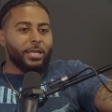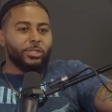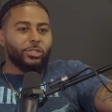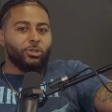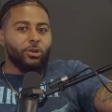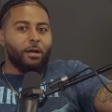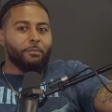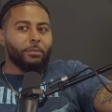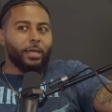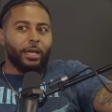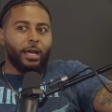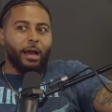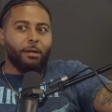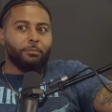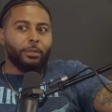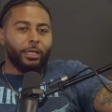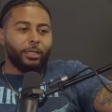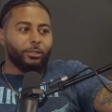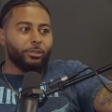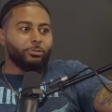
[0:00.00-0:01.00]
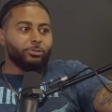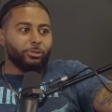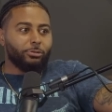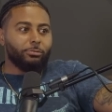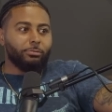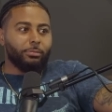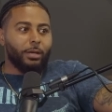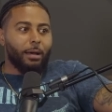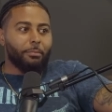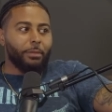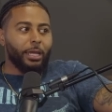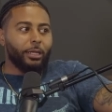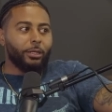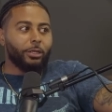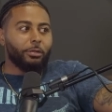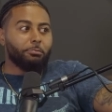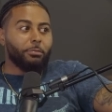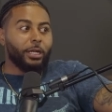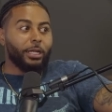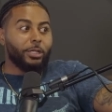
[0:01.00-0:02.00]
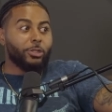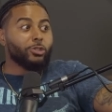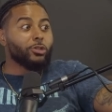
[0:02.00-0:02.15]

And so I'm like, yo, so I made good money.